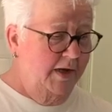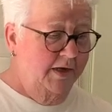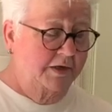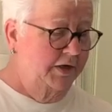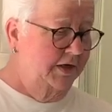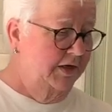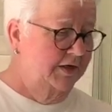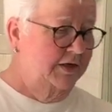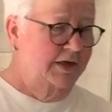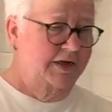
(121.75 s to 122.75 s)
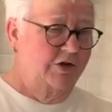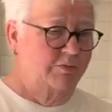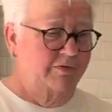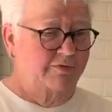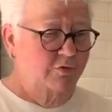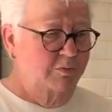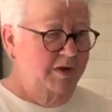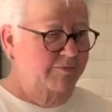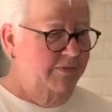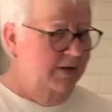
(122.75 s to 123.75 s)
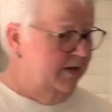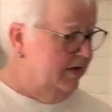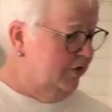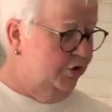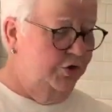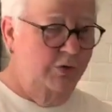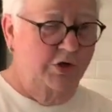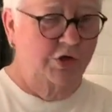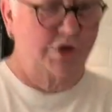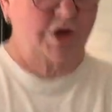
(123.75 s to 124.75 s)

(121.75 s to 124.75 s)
my ingredients laid out before me. 200